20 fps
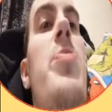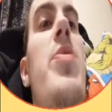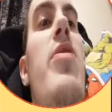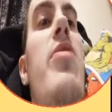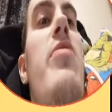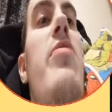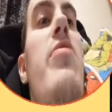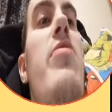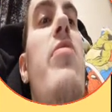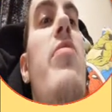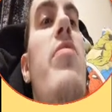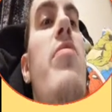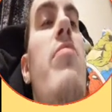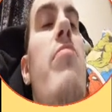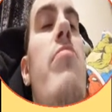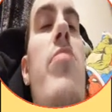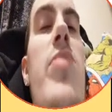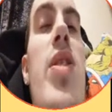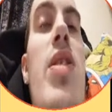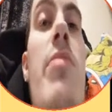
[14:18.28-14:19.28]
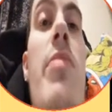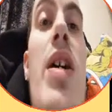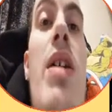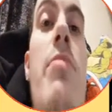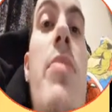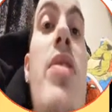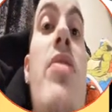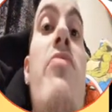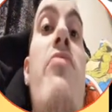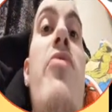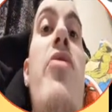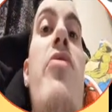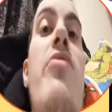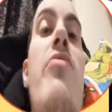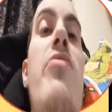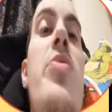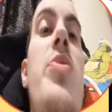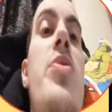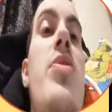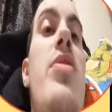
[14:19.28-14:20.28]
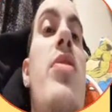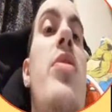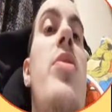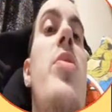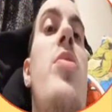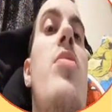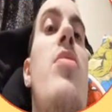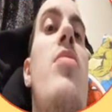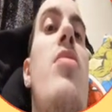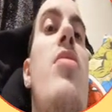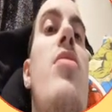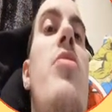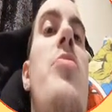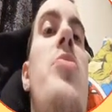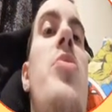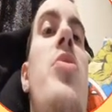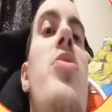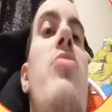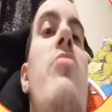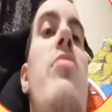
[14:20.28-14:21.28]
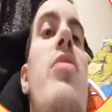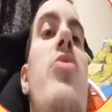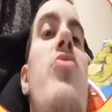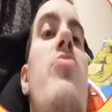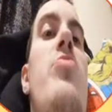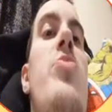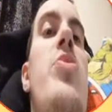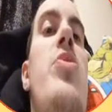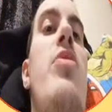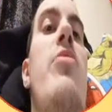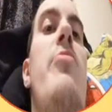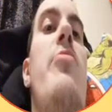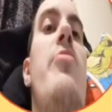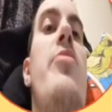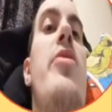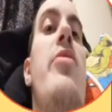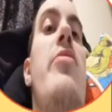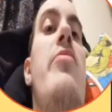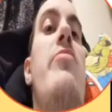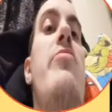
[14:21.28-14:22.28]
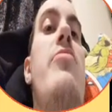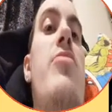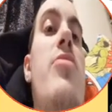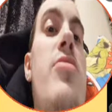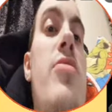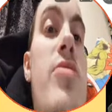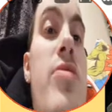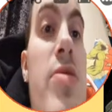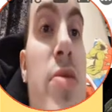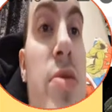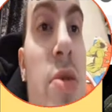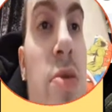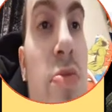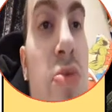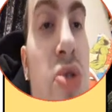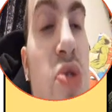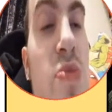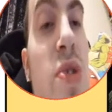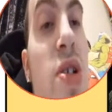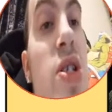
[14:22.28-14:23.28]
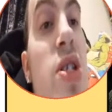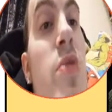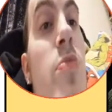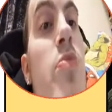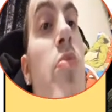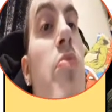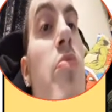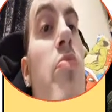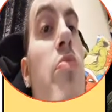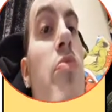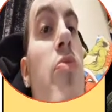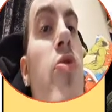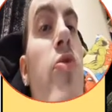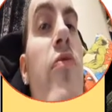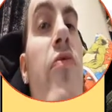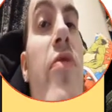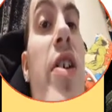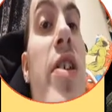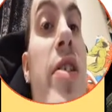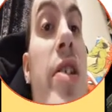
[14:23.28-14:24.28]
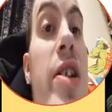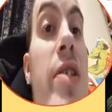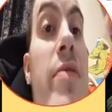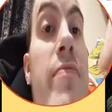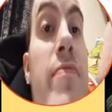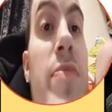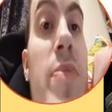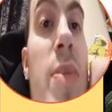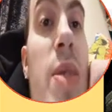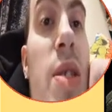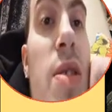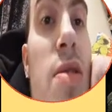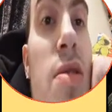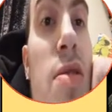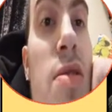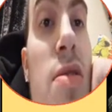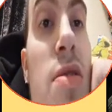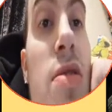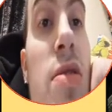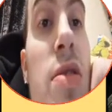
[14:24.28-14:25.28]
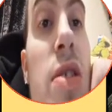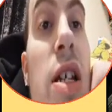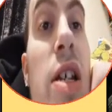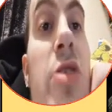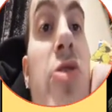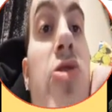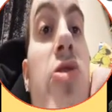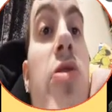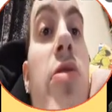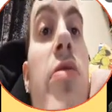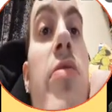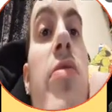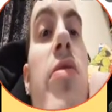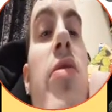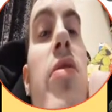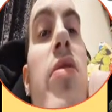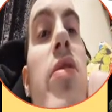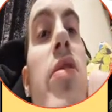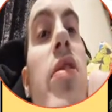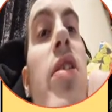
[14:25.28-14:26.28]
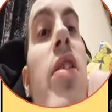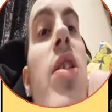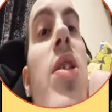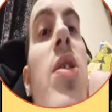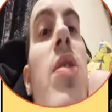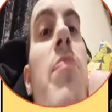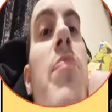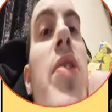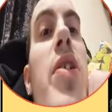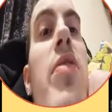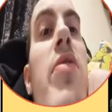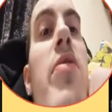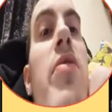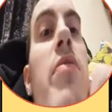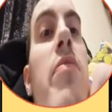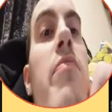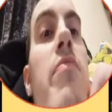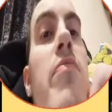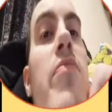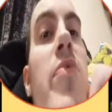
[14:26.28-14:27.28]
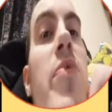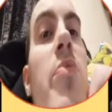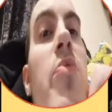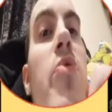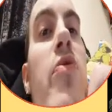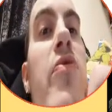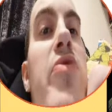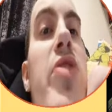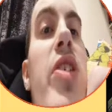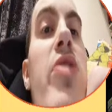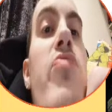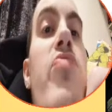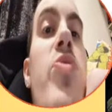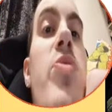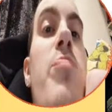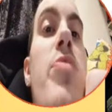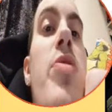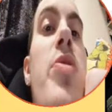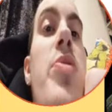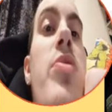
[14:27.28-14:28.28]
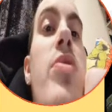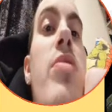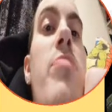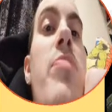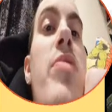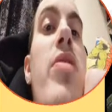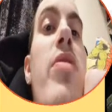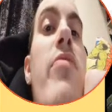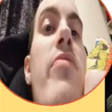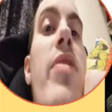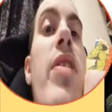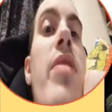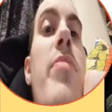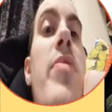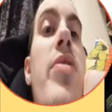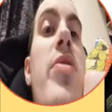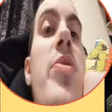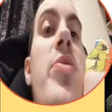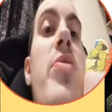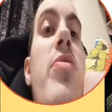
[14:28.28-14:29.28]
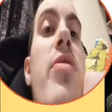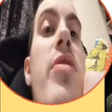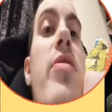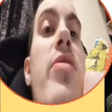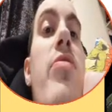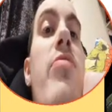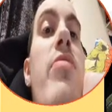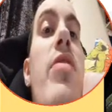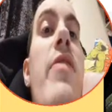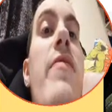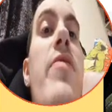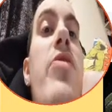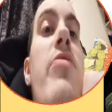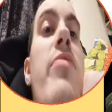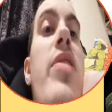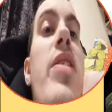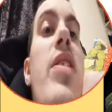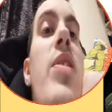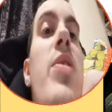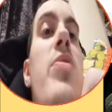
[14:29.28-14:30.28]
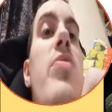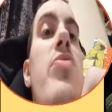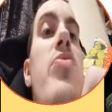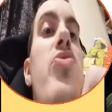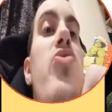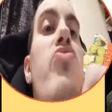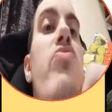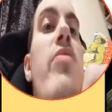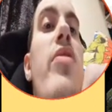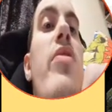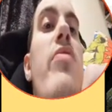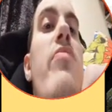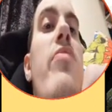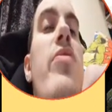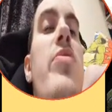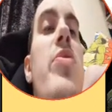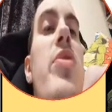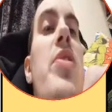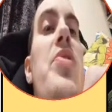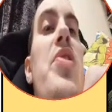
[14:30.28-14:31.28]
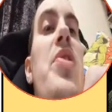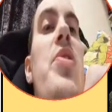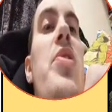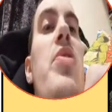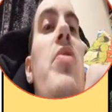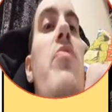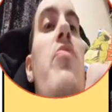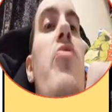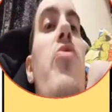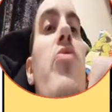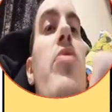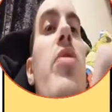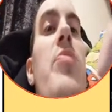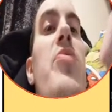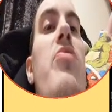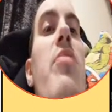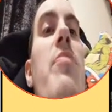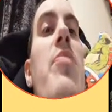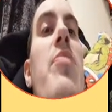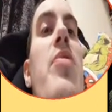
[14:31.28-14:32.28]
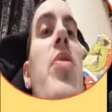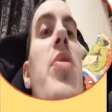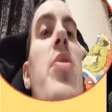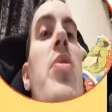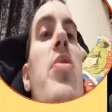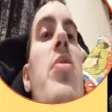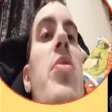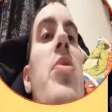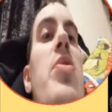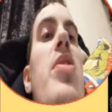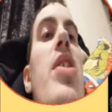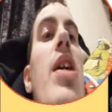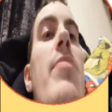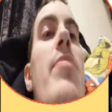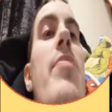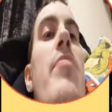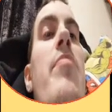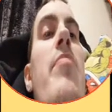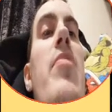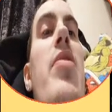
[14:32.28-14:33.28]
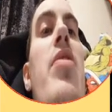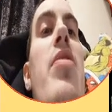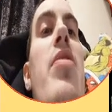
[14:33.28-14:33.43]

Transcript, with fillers: villain on the Batman Rogues that is the closest to an actual serial killer, which makes him more threatening. Deadshot, he's a better, more dangerous person to be around because, like, you never know when he's going to strike, while Zsasz has to walk up to a person to stab him